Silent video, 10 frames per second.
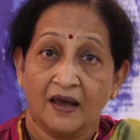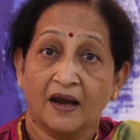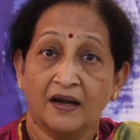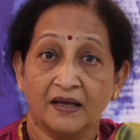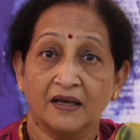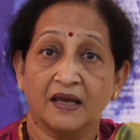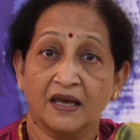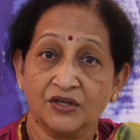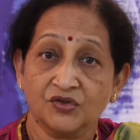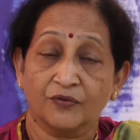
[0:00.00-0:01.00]
and in
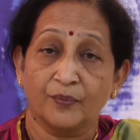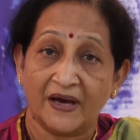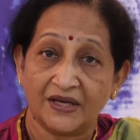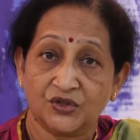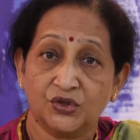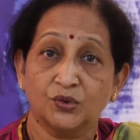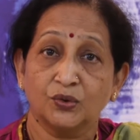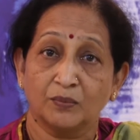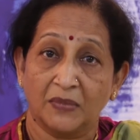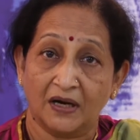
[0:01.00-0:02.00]
case of
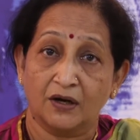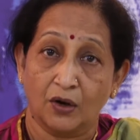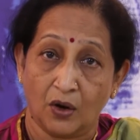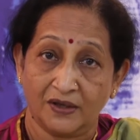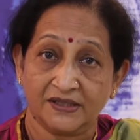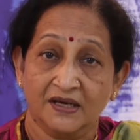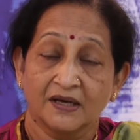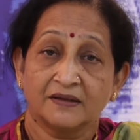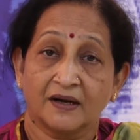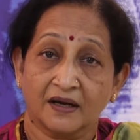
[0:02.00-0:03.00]
massive blood loss
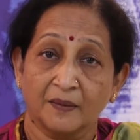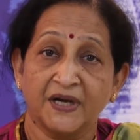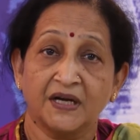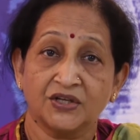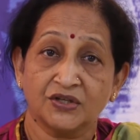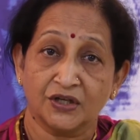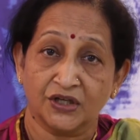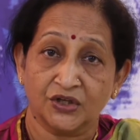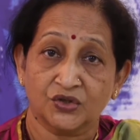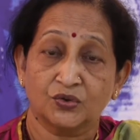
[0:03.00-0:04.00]
the recommendation
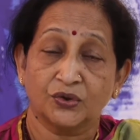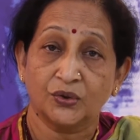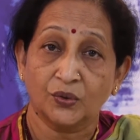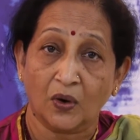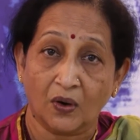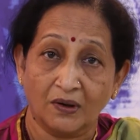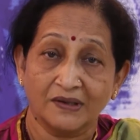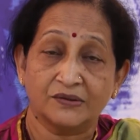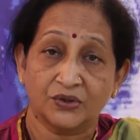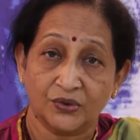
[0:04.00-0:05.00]
is to, you all,